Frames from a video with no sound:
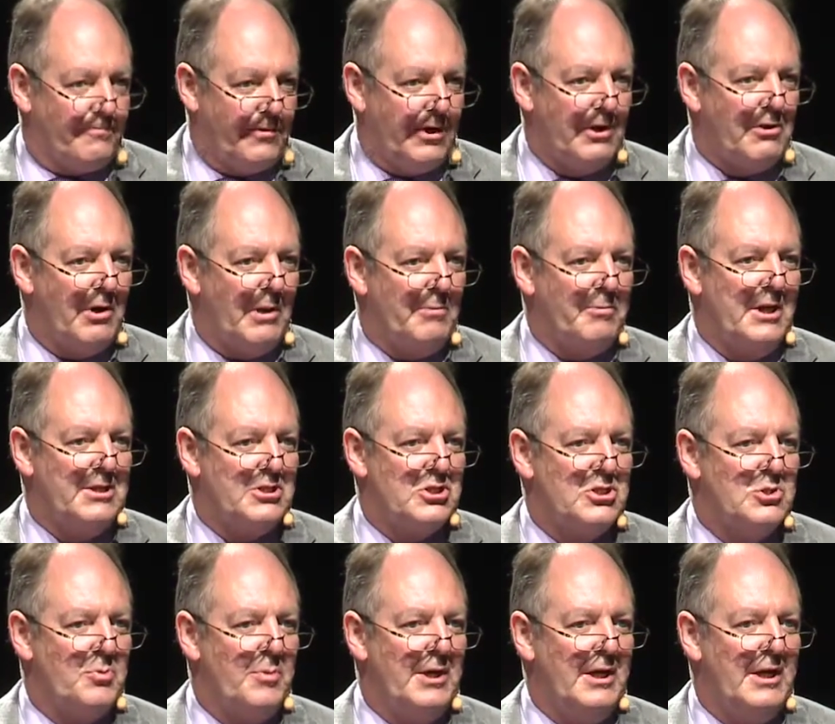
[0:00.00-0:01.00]
Very great
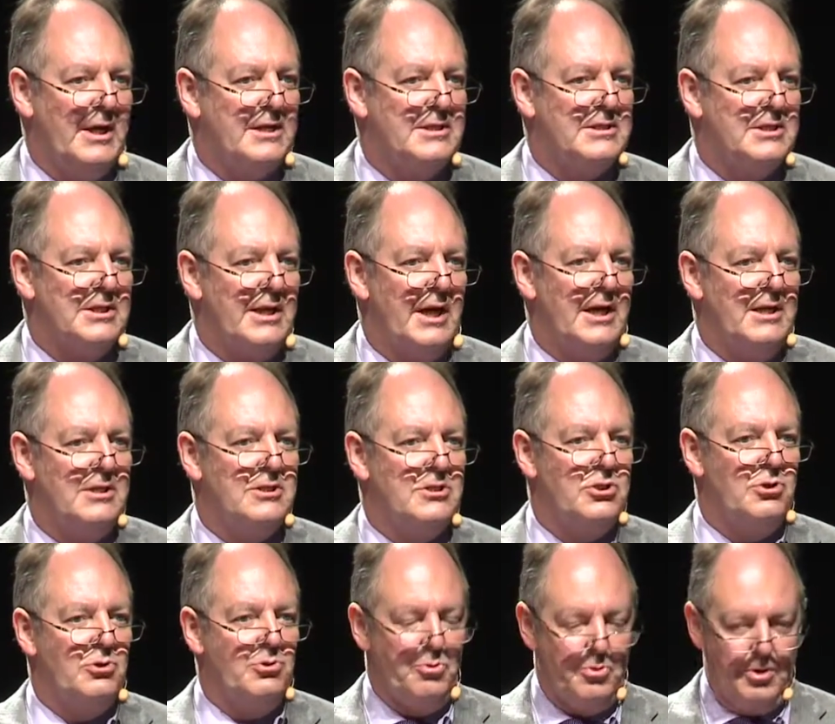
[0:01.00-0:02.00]
pleasure to be here today
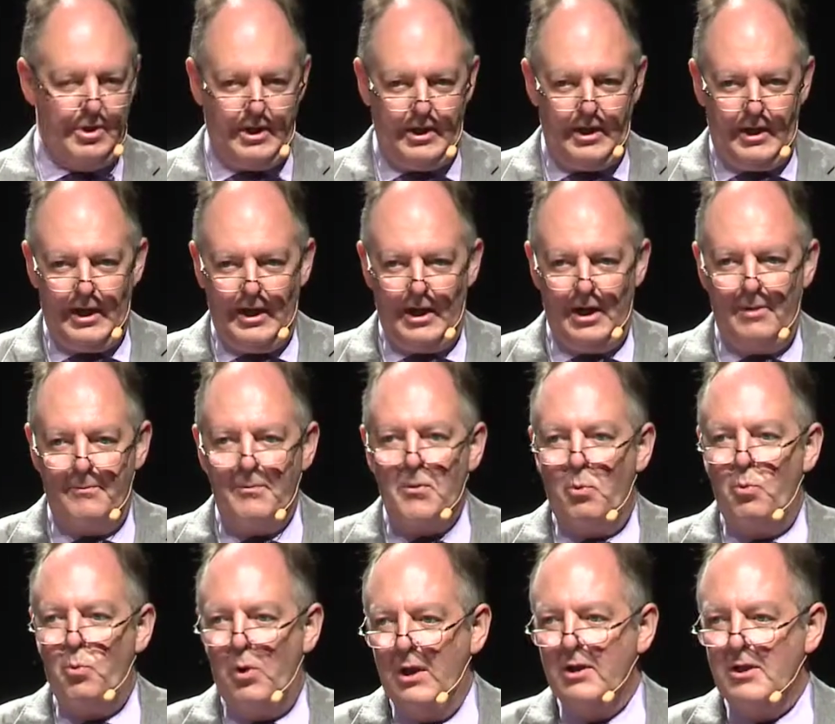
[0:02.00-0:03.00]
to uh,
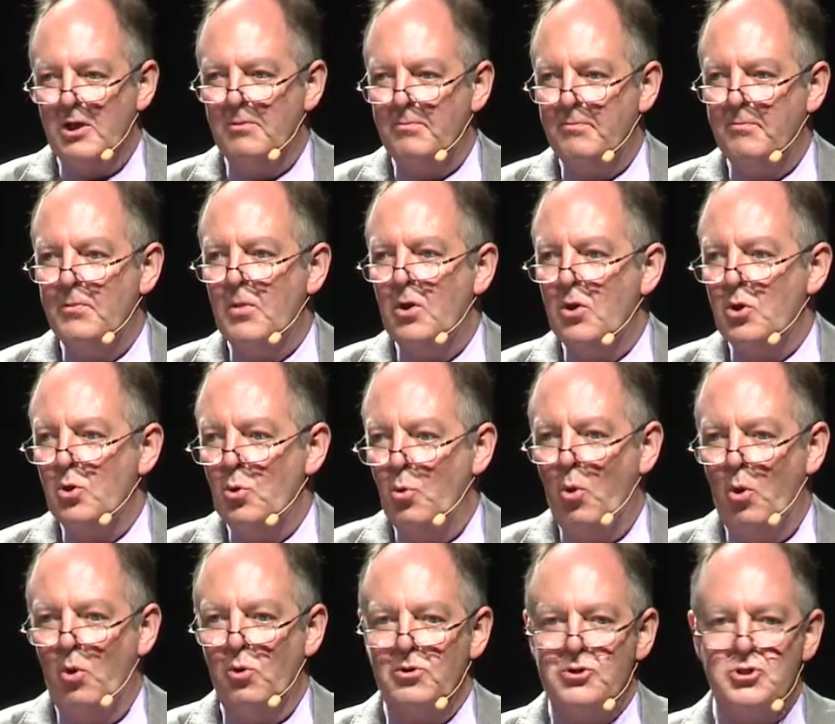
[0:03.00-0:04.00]
welcome you
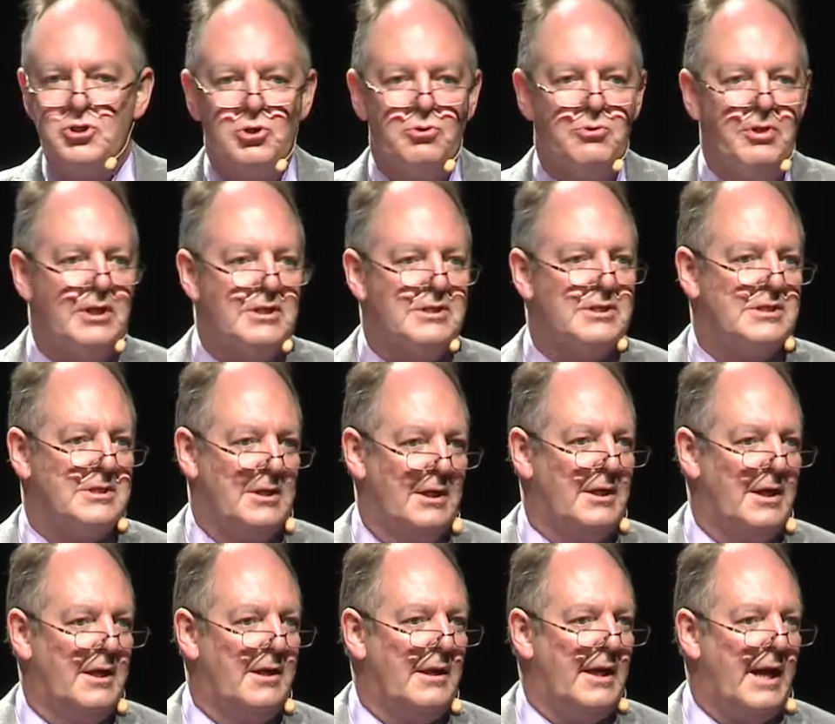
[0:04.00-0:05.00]
all to this
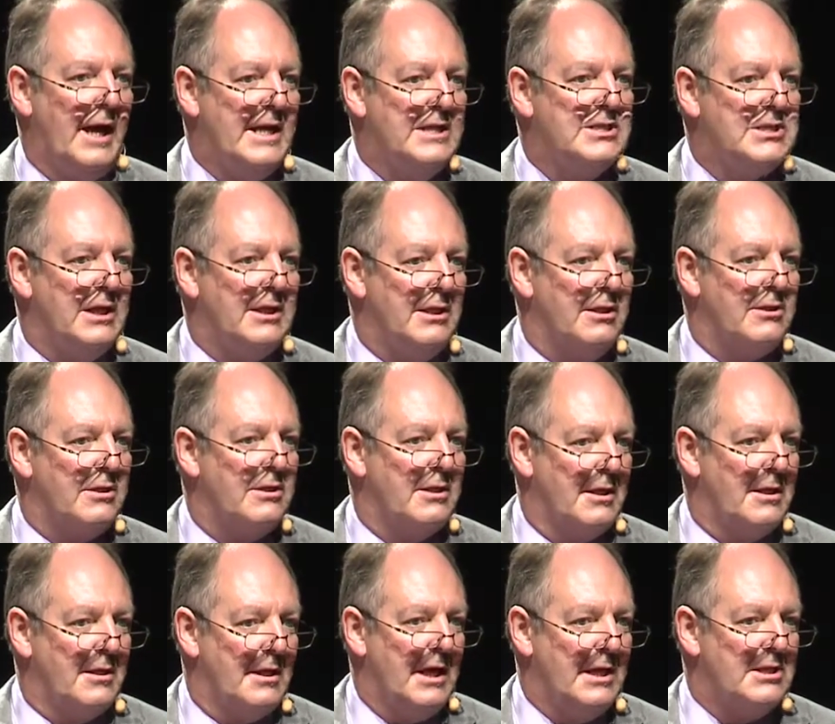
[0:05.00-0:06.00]
18th
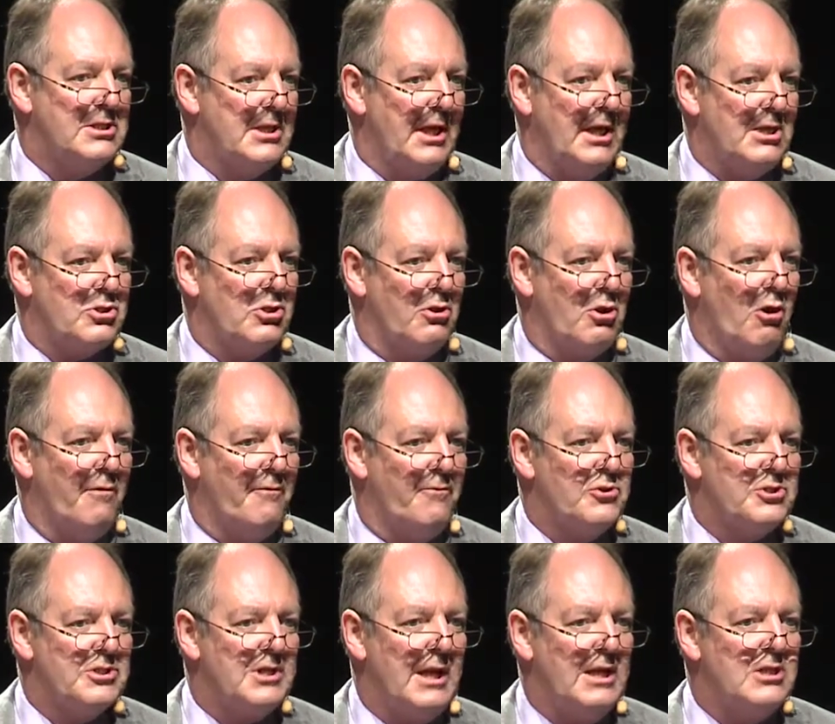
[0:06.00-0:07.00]
International
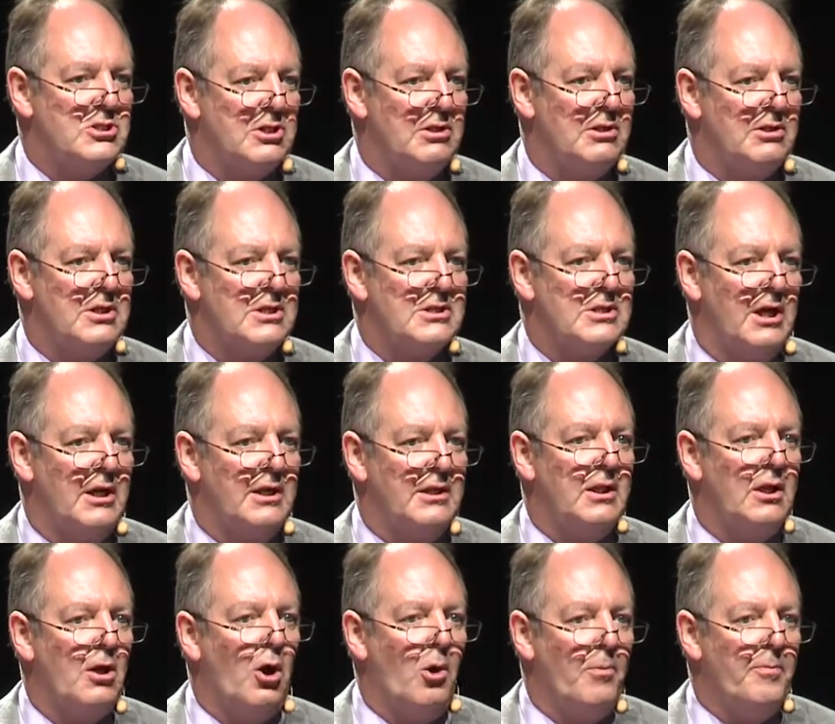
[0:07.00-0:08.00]
Conference on Engineering
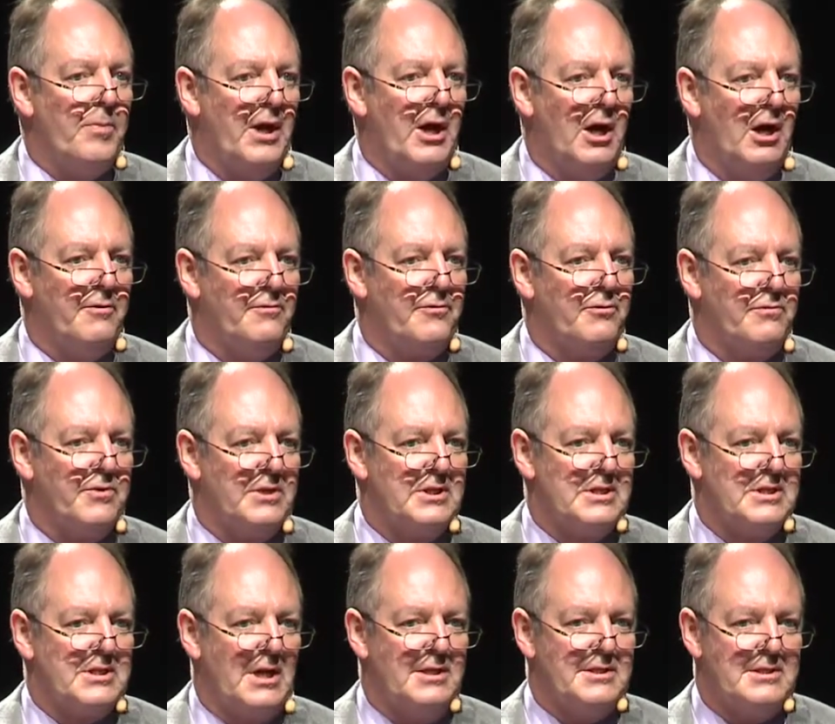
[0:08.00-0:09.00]
Design on behalf of the
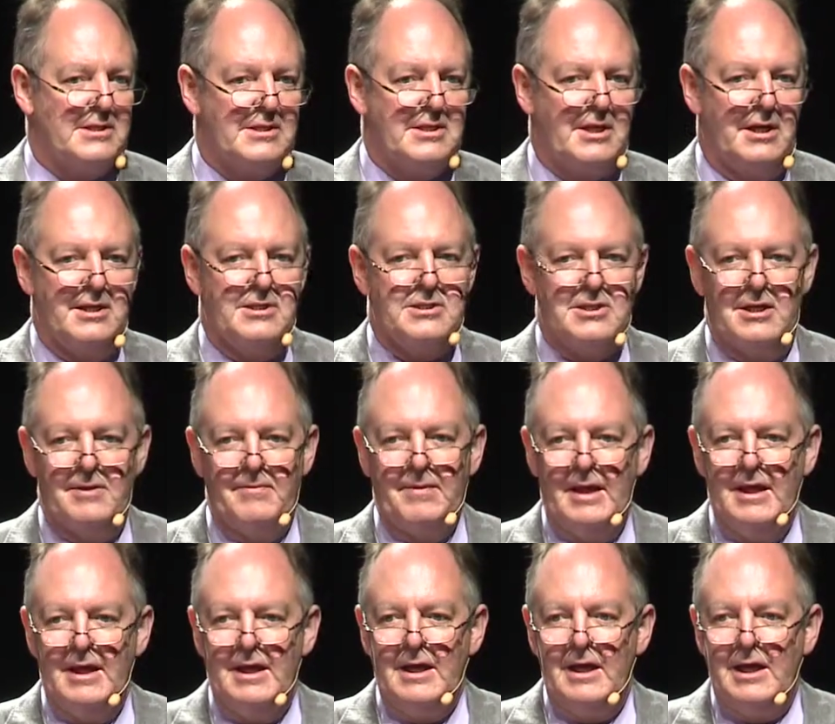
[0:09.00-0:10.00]
Design Society.
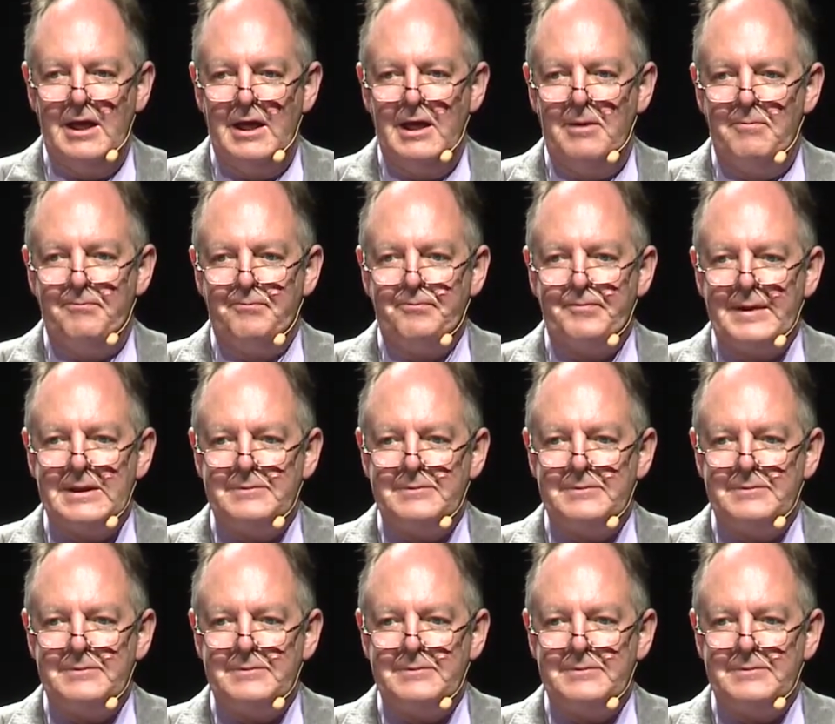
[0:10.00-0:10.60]
Um,